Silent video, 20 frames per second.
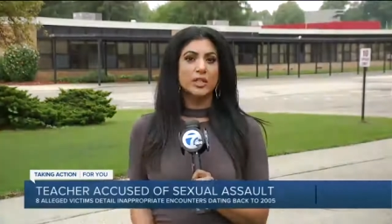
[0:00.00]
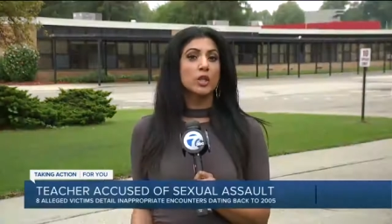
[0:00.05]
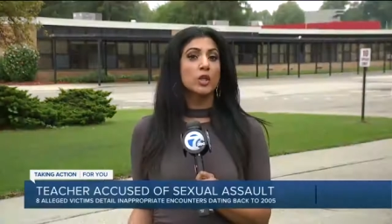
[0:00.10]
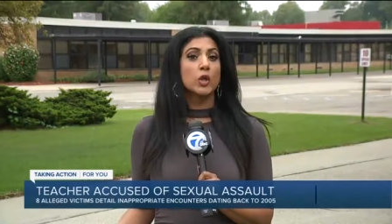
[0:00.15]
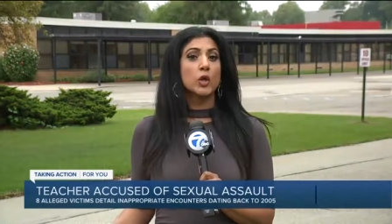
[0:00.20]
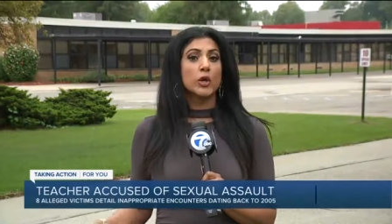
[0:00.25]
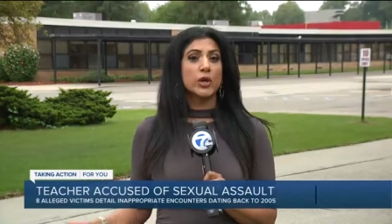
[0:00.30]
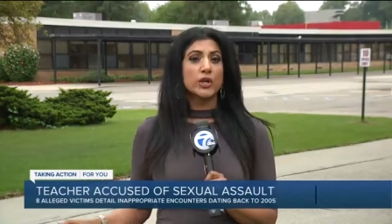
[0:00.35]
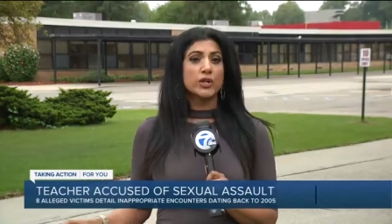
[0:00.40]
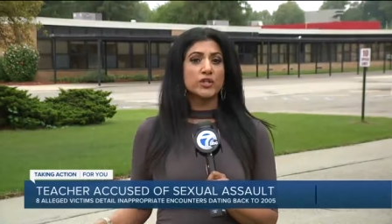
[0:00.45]
And the
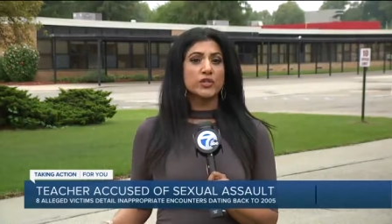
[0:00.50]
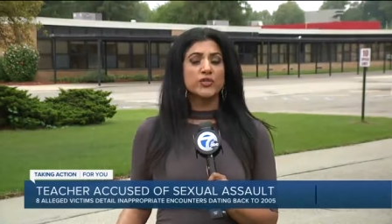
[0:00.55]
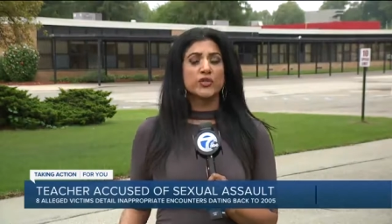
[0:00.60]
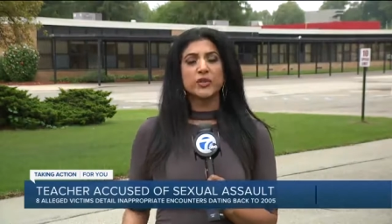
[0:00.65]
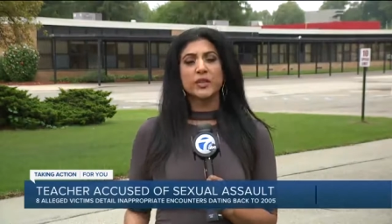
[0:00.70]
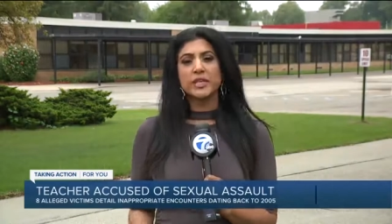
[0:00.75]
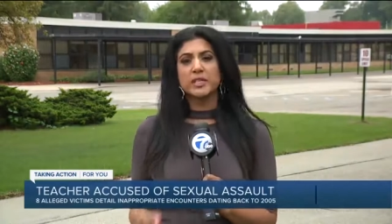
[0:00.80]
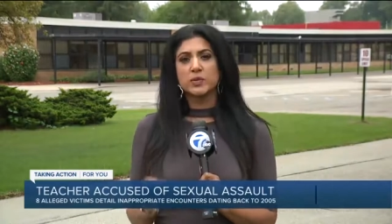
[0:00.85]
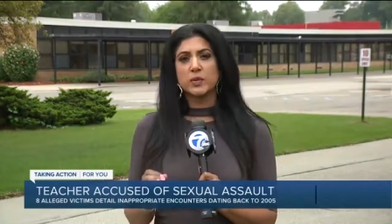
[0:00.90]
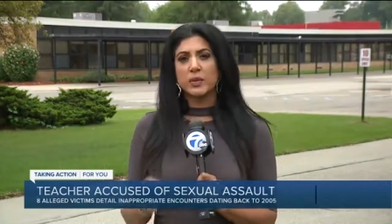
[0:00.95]
lawyers
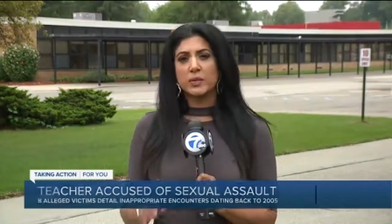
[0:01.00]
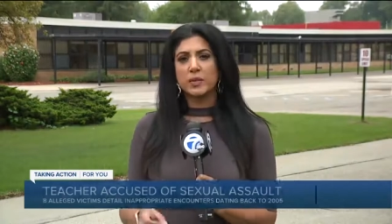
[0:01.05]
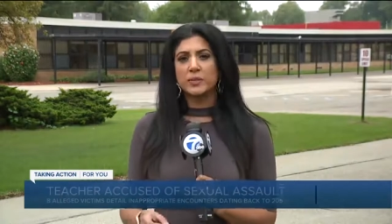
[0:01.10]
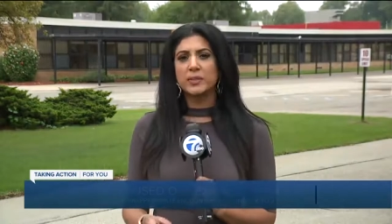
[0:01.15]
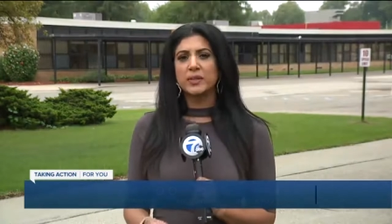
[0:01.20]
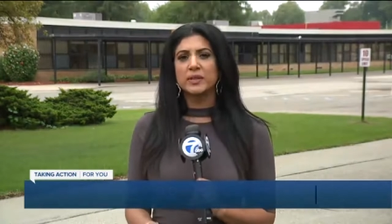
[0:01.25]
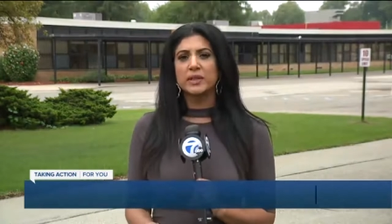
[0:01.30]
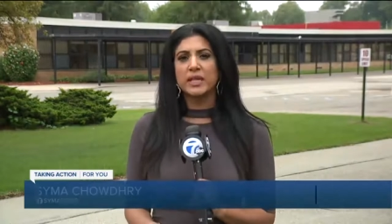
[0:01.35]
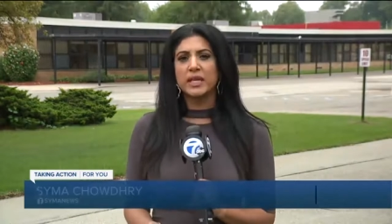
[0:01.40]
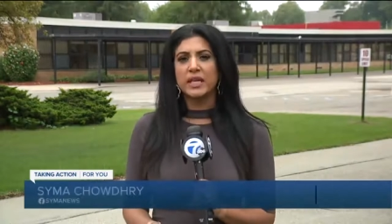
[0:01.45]
for these
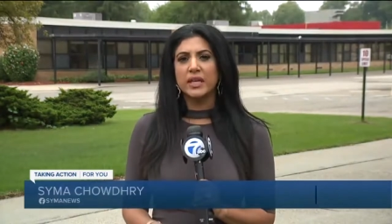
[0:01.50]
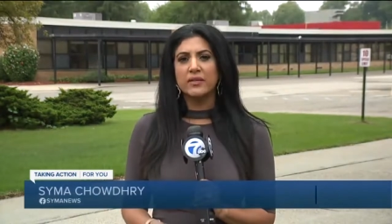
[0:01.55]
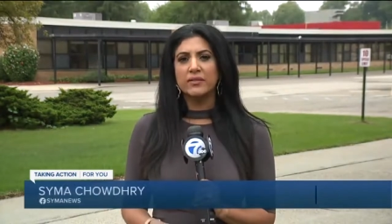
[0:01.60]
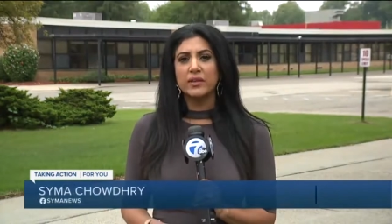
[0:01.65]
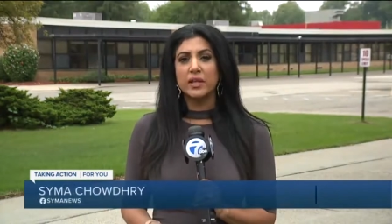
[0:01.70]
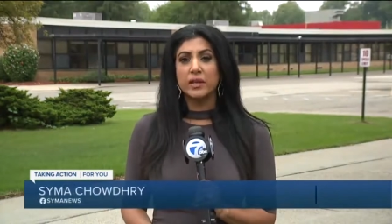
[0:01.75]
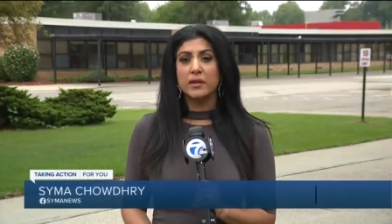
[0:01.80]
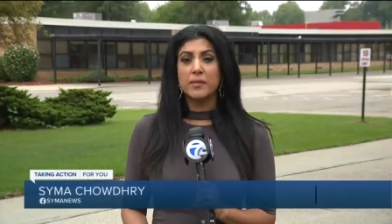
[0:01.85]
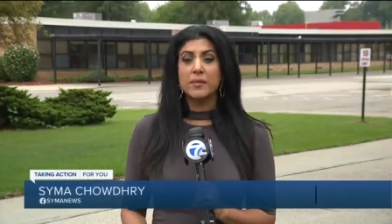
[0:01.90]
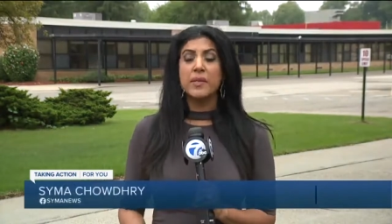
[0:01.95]
women
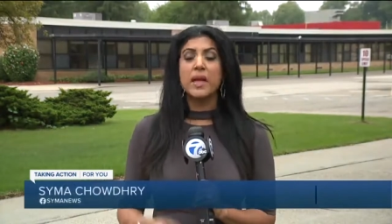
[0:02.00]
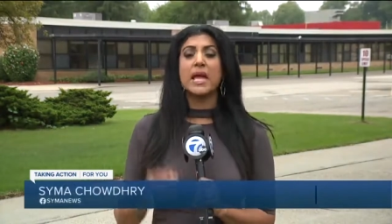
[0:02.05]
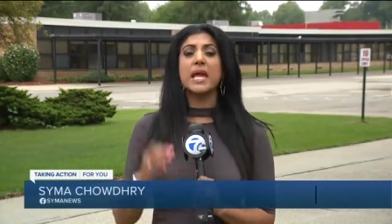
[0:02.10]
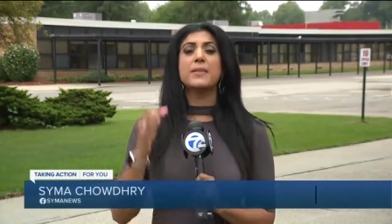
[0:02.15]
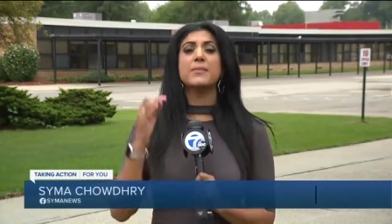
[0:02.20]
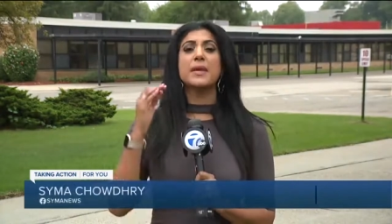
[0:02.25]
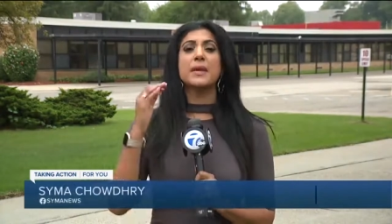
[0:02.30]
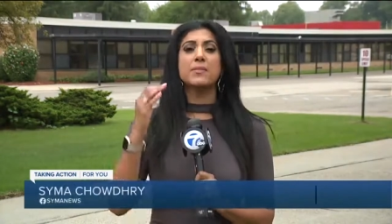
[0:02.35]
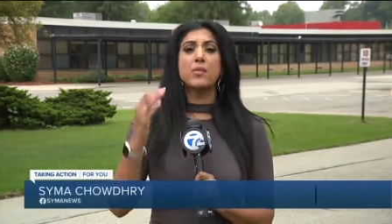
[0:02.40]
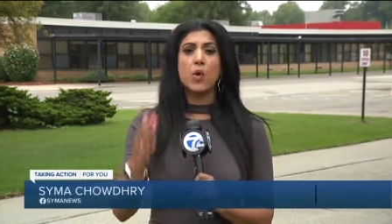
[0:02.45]
believe there
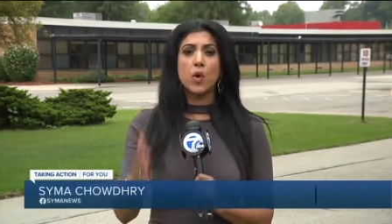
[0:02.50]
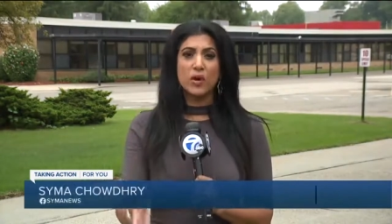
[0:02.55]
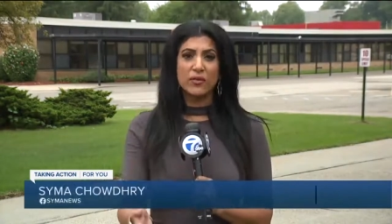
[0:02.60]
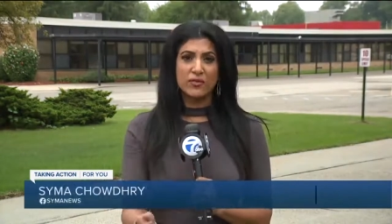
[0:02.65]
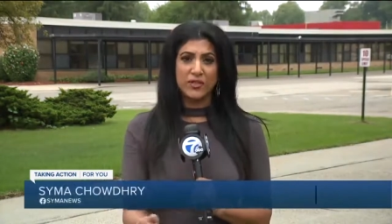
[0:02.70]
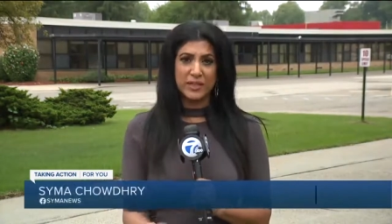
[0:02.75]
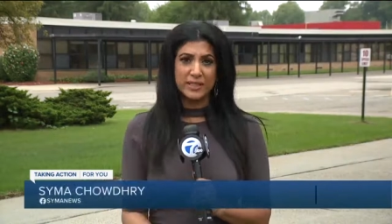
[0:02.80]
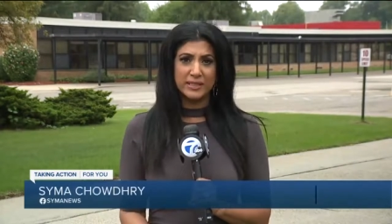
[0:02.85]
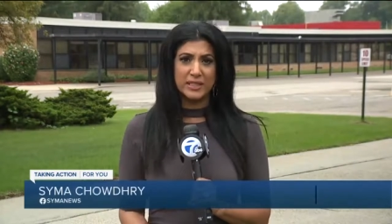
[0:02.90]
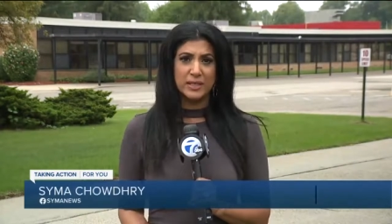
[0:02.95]
may be more
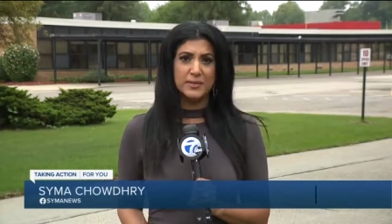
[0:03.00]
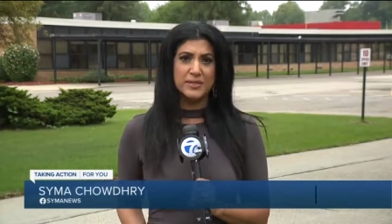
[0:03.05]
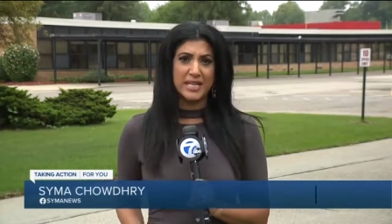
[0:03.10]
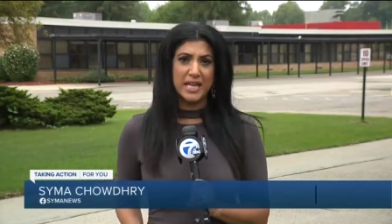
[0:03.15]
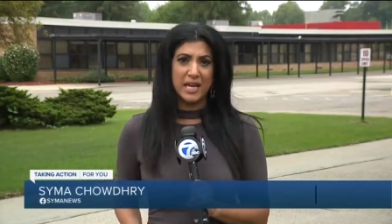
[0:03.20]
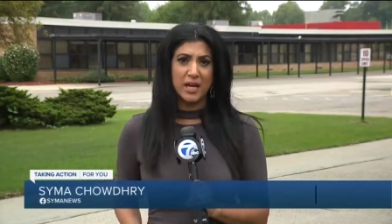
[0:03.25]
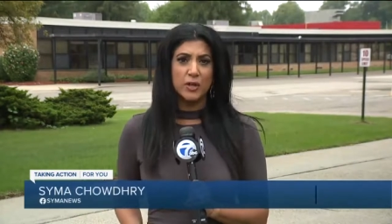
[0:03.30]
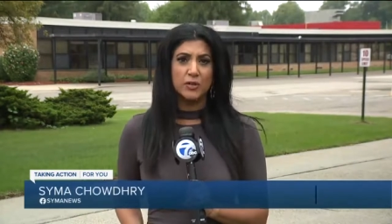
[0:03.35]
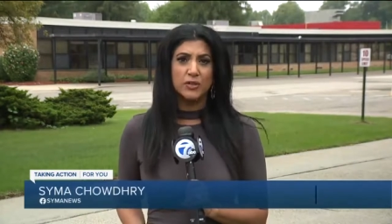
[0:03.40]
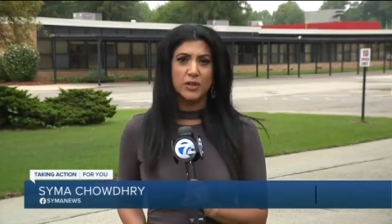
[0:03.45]
victims
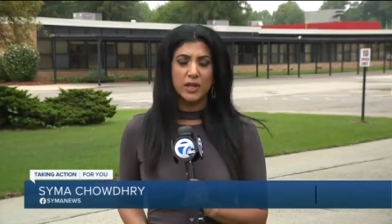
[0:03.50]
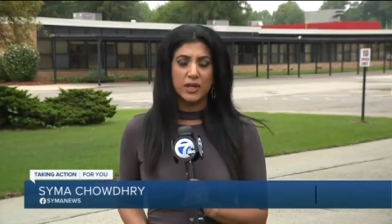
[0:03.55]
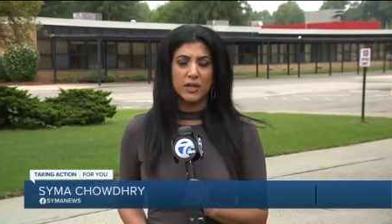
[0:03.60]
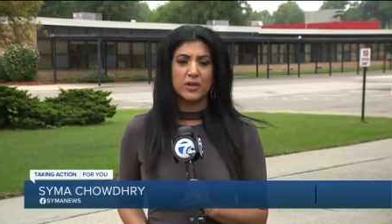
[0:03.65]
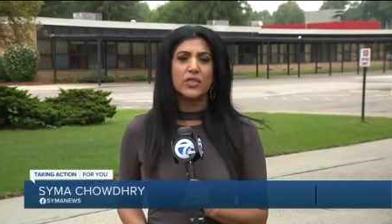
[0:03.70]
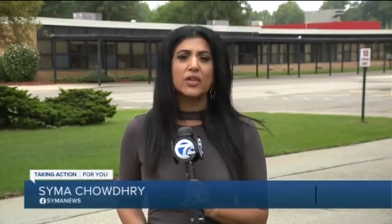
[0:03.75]
out there,